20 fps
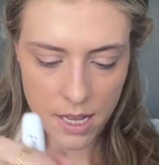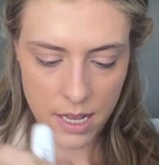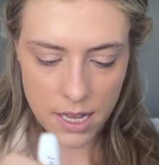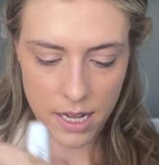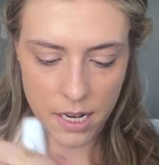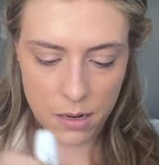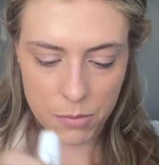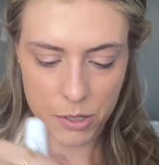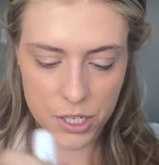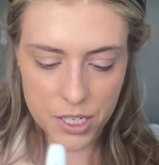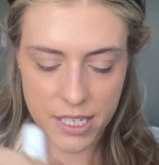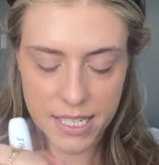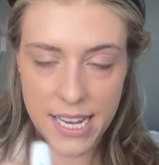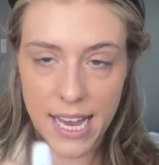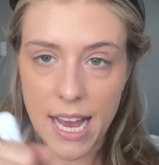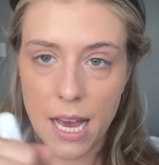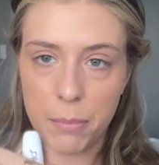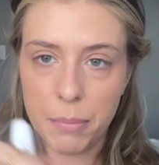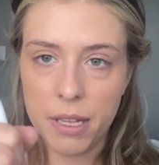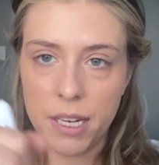I'm just
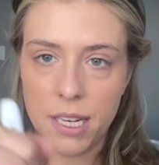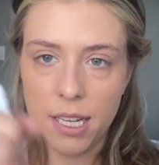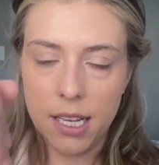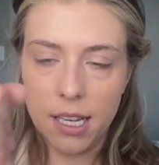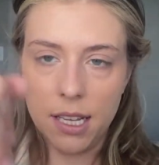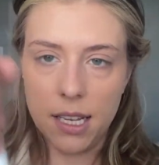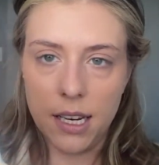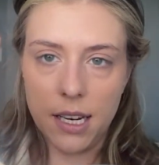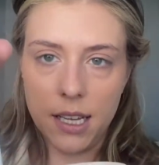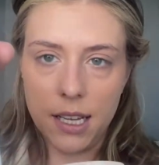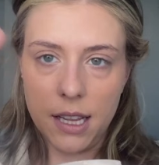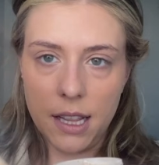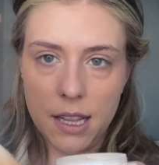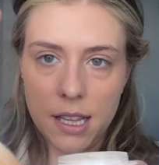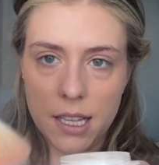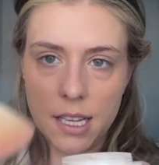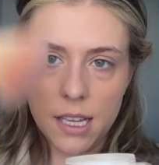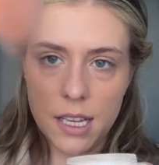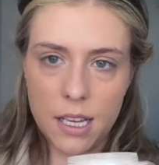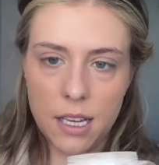tapping in
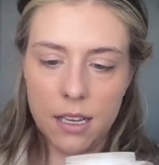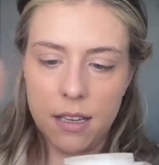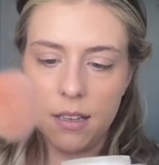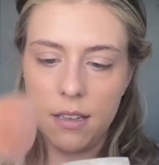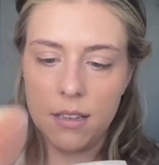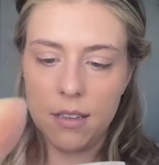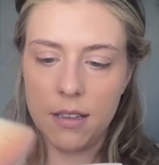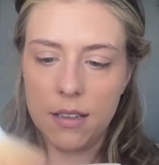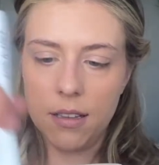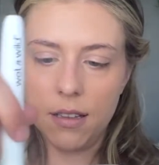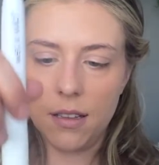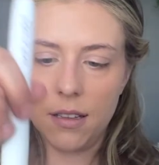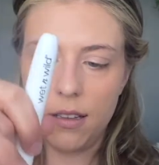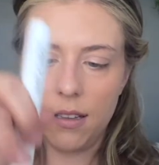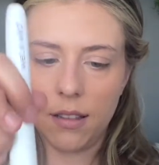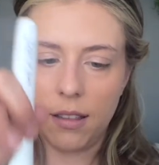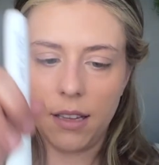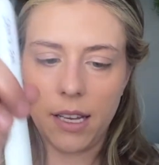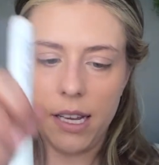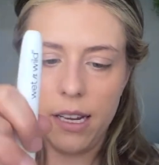the
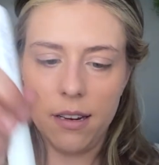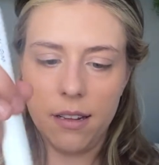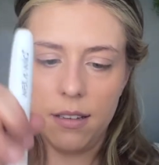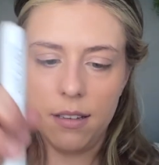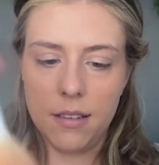lid.